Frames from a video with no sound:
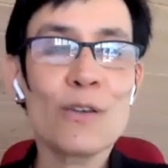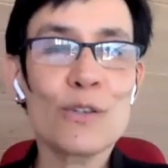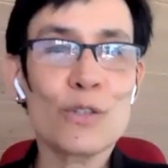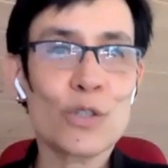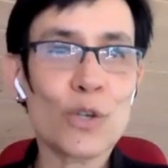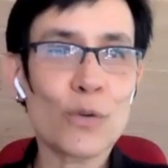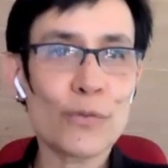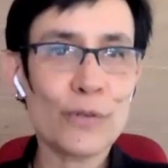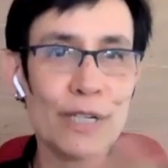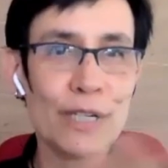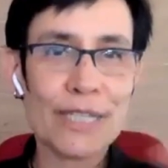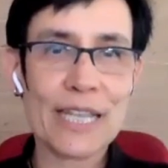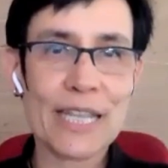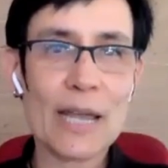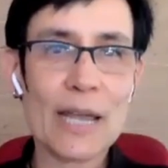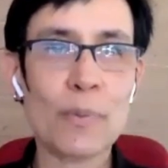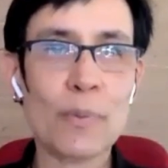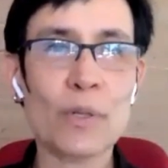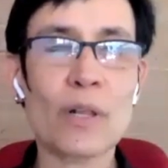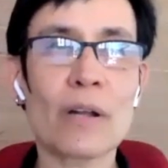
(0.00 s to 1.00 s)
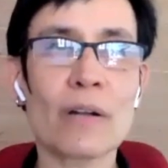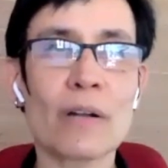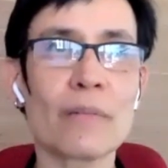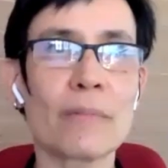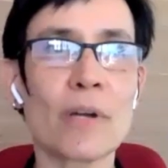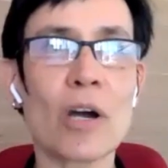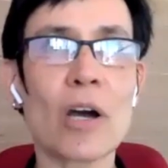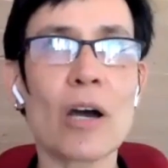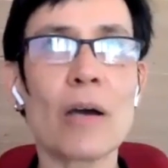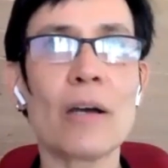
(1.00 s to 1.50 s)
So for example,
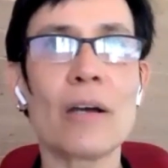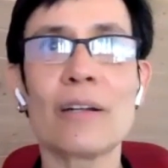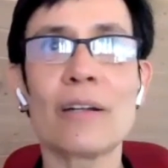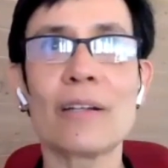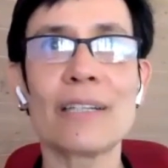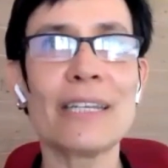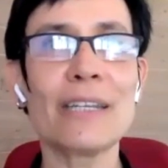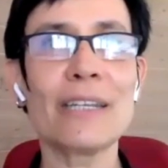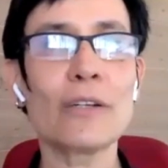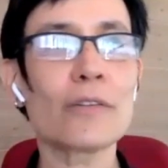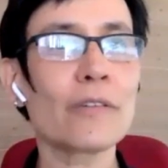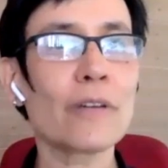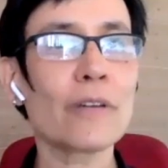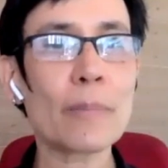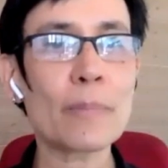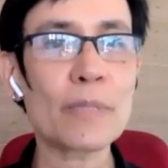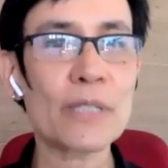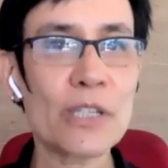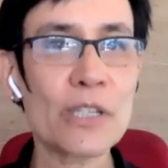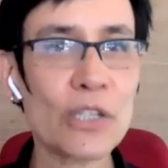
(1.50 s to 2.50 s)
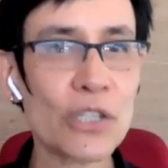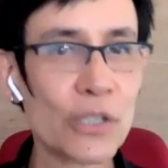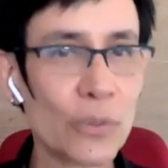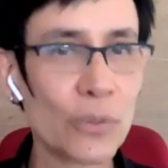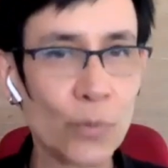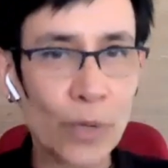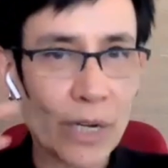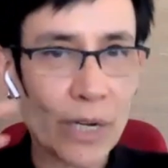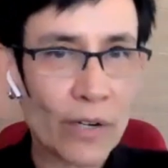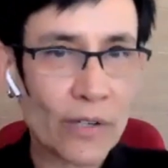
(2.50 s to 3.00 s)
our leader of
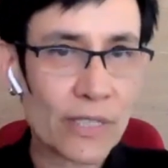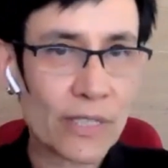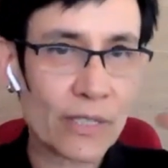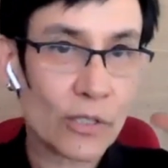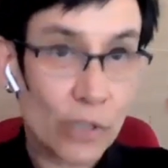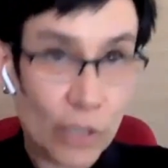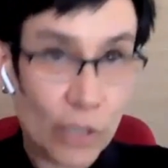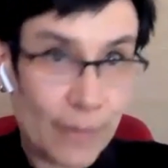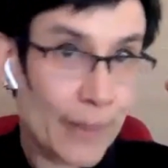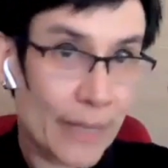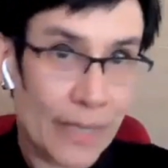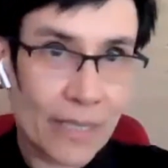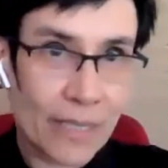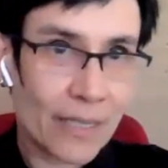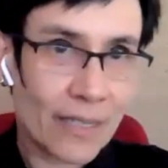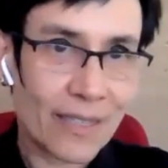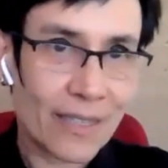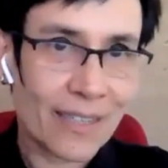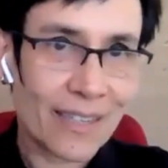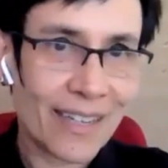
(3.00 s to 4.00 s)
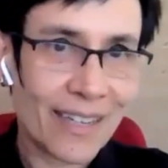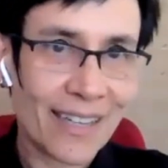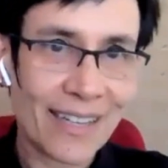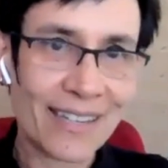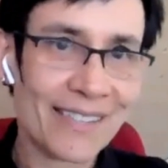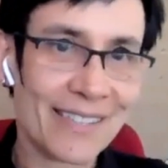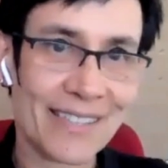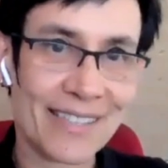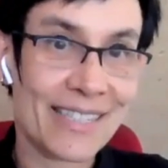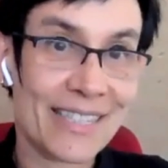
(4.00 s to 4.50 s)
opposition wears a turban
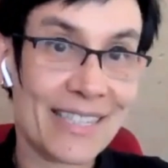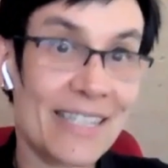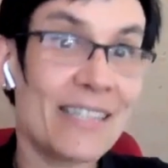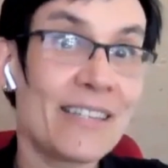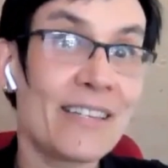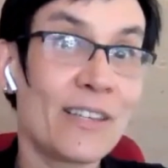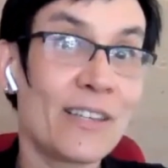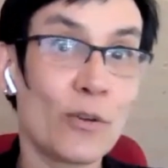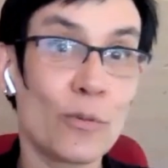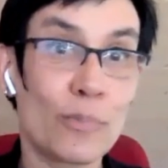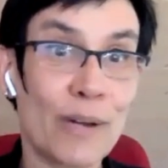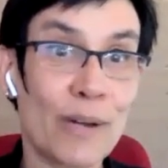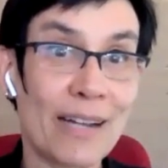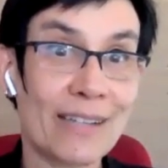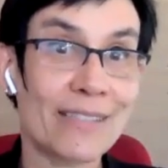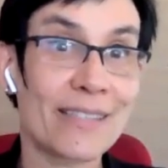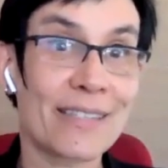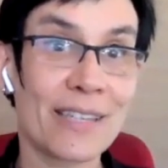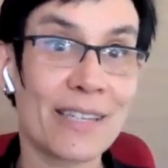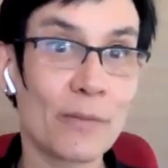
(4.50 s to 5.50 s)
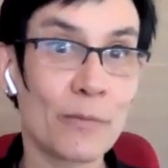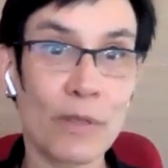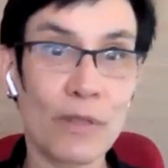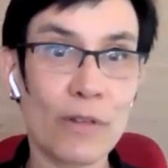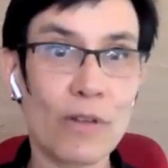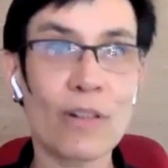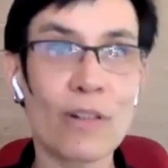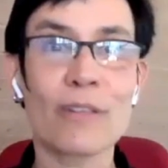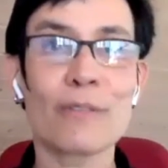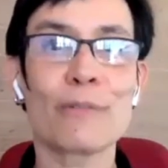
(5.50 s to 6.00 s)
and is a Sikh, practicing
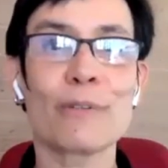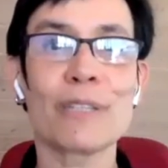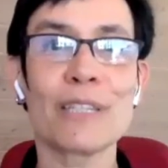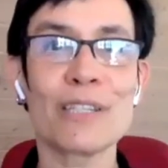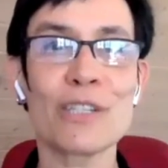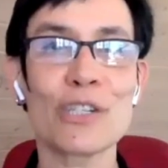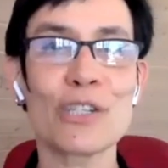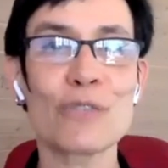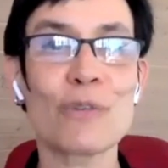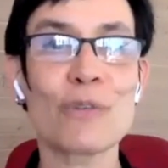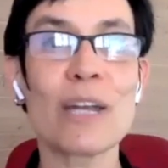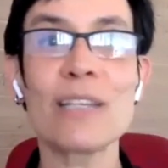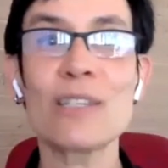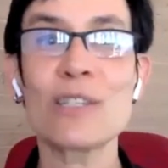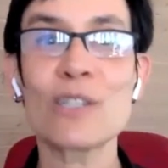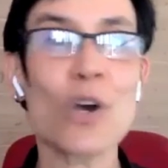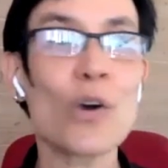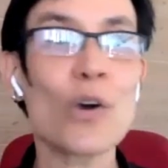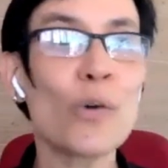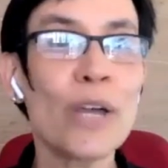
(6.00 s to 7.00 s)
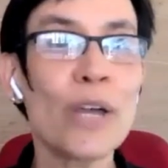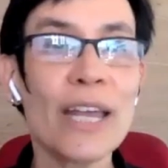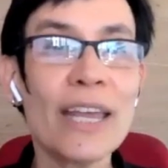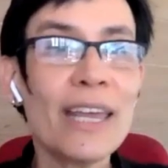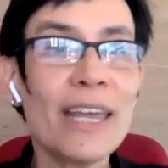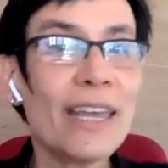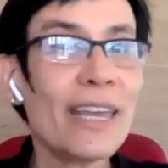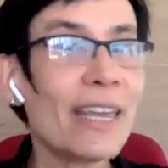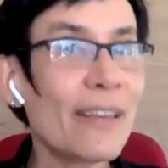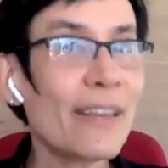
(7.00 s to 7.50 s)
with all the religious rites. So
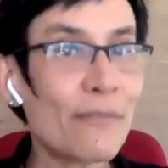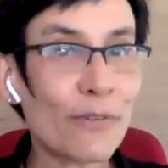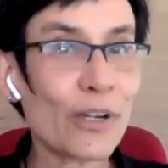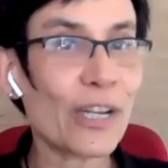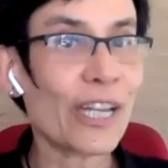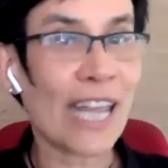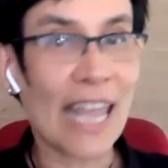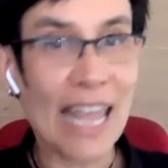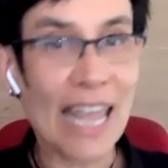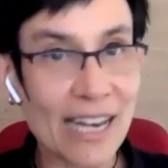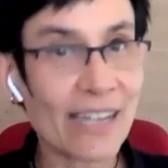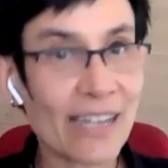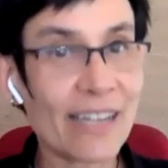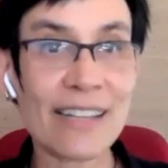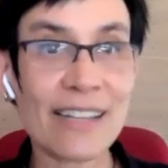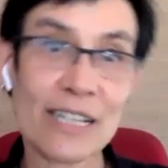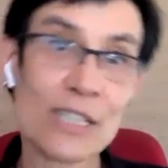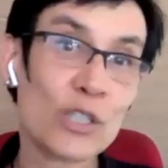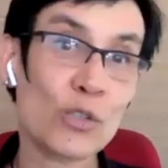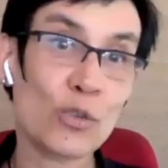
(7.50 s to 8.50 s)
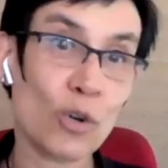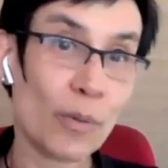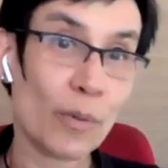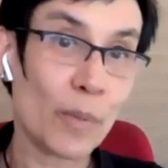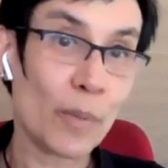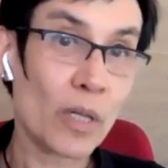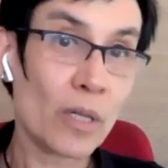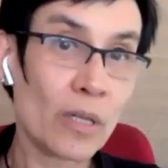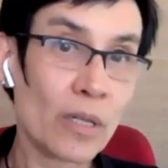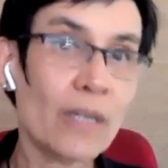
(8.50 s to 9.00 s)
for Canada, that's
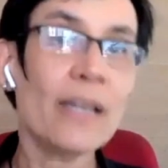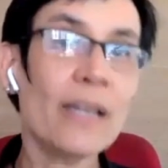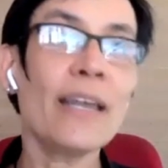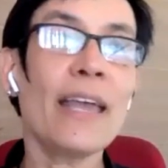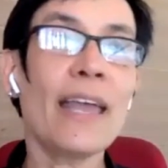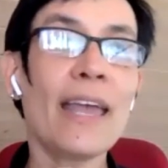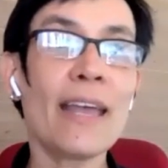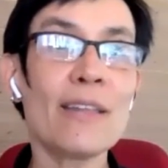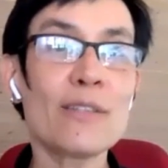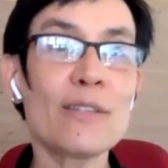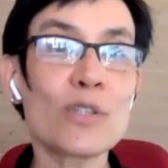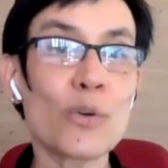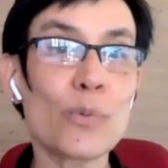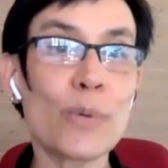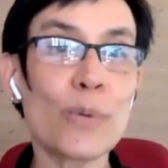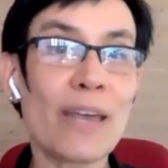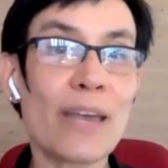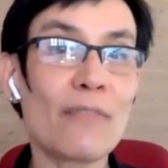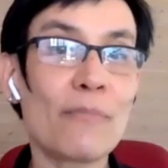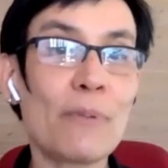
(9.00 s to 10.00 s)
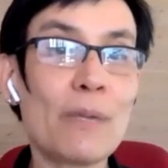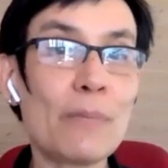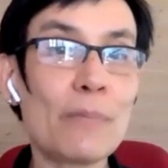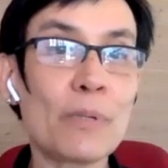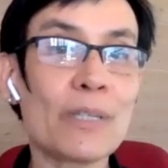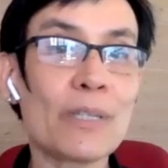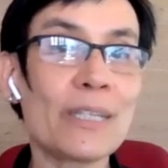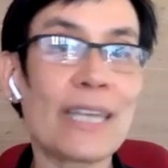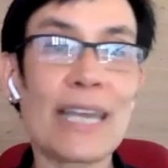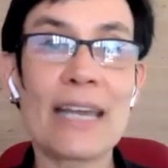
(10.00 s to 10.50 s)
normal. And so we have
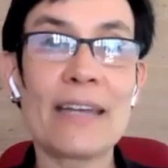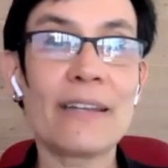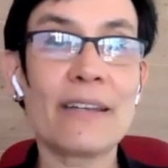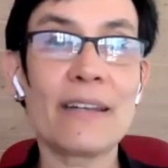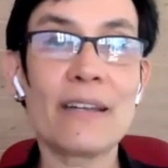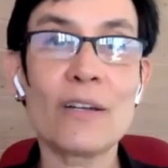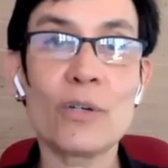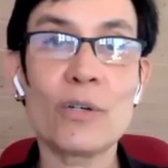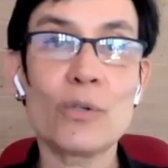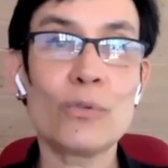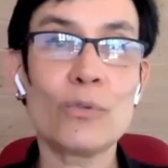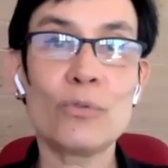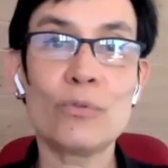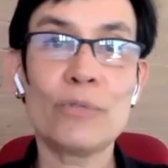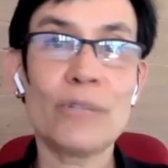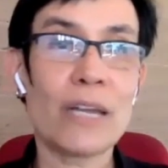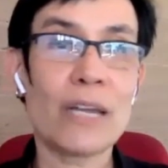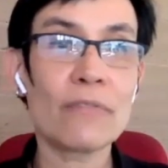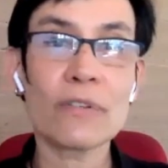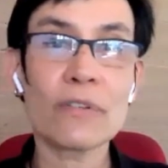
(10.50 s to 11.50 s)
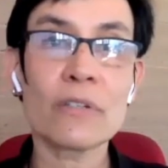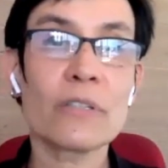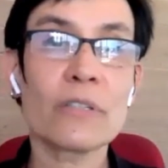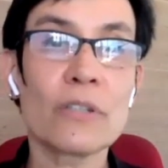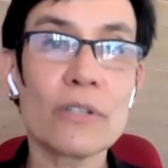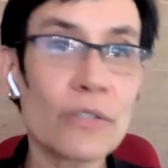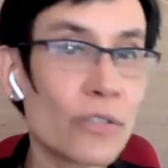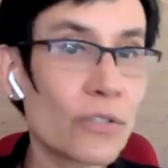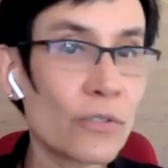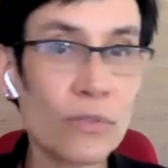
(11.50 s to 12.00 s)
people in Canada who never
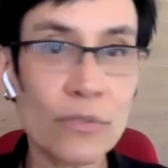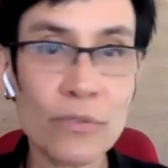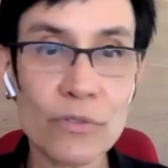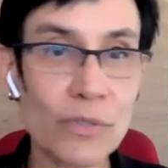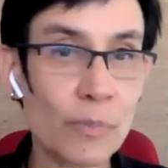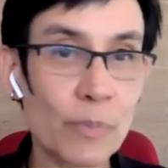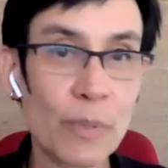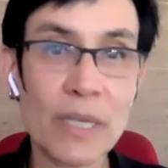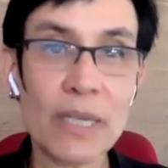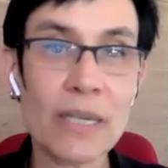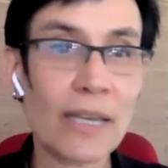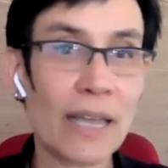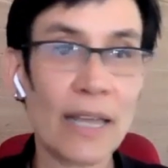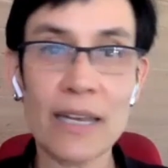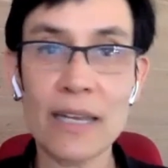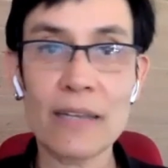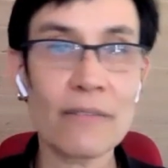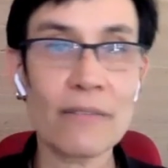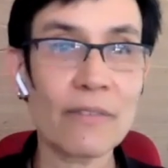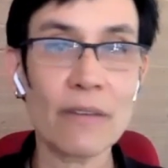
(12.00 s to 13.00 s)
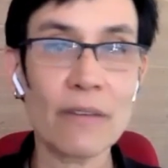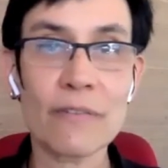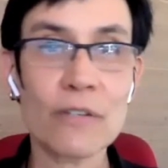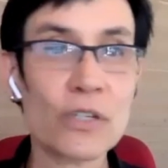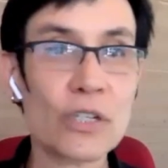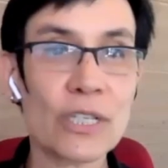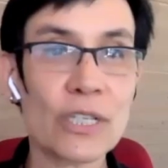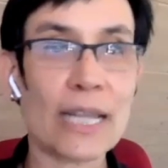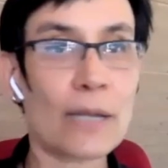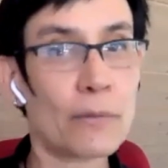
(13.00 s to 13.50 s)
learned to speak any of the
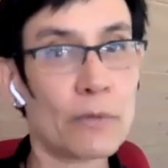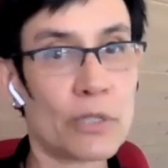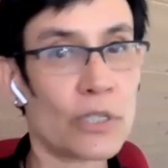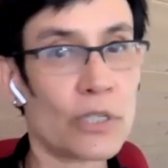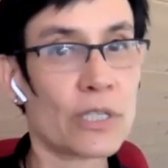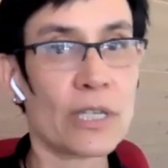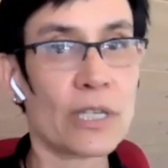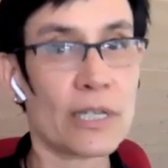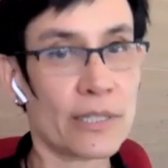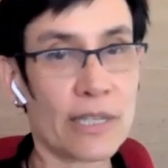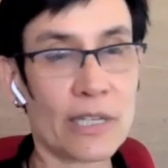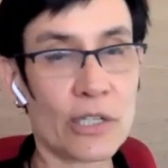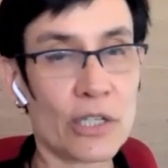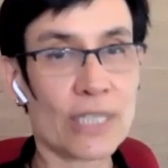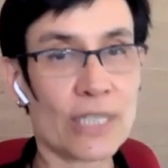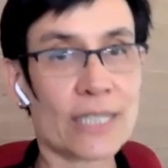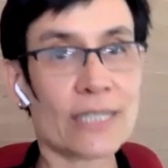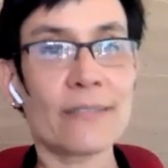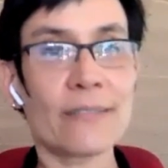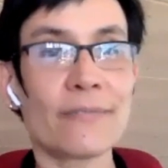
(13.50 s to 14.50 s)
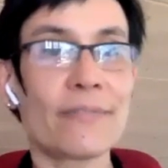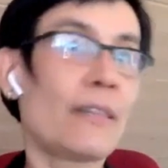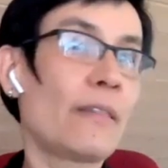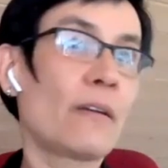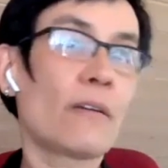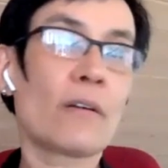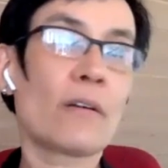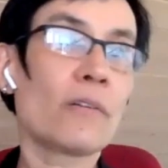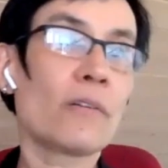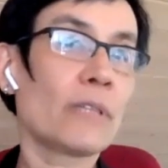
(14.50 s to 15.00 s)
official languages because they just live in
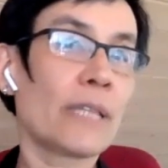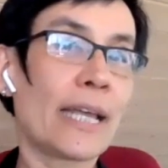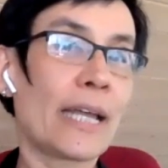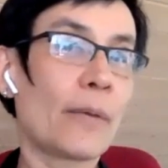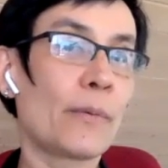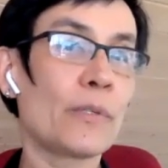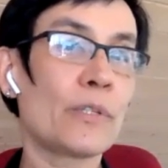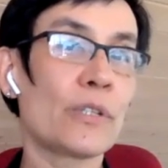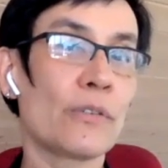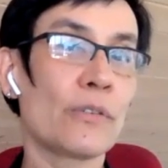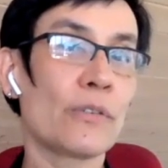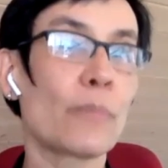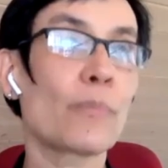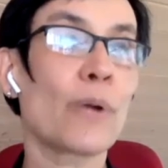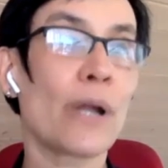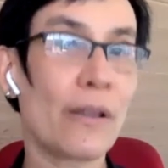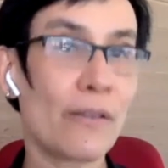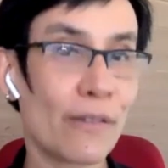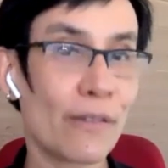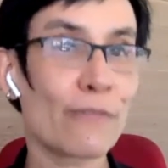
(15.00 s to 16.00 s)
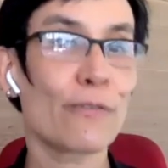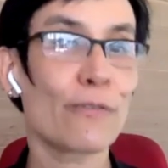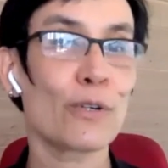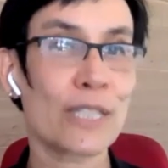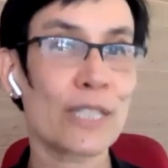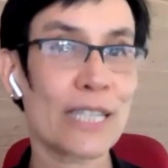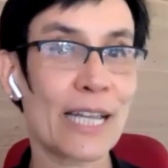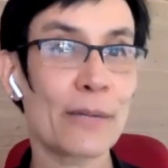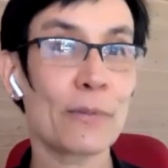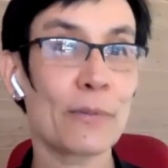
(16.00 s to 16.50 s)
their own language or their
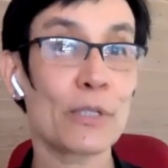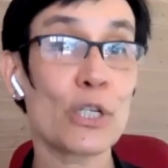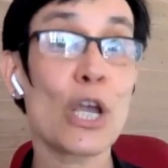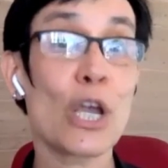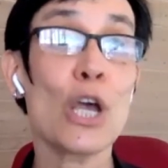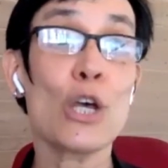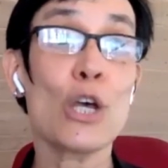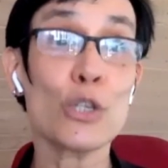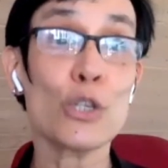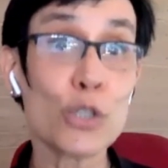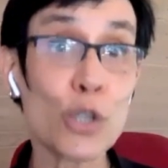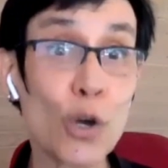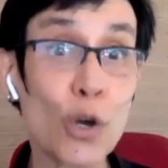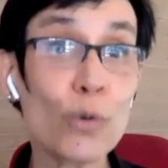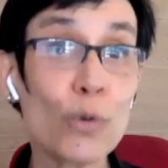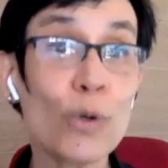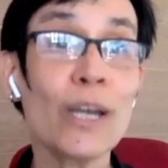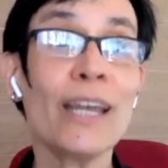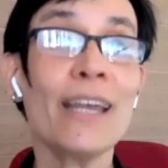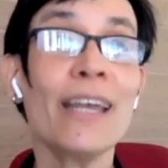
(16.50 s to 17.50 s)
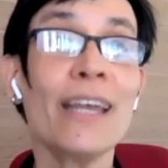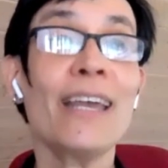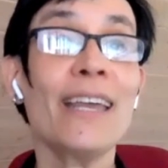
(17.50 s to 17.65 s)
first language. So